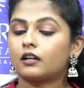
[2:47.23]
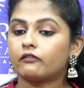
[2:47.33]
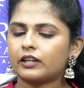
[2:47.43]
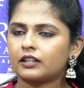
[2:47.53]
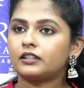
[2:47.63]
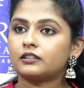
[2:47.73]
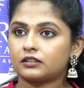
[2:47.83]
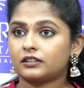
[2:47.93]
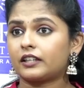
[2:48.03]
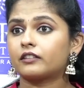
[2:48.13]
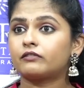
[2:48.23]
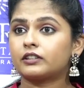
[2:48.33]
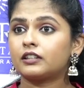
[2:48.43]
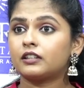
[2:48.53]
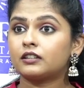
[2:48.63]
very
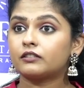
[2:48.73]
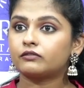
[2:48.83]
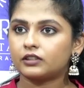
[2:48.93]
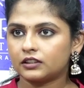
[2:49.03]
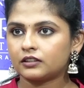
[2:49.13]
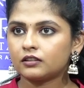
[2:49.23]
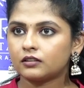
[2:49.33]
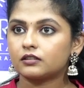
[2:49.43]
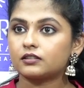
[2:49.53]
terrifically they fear,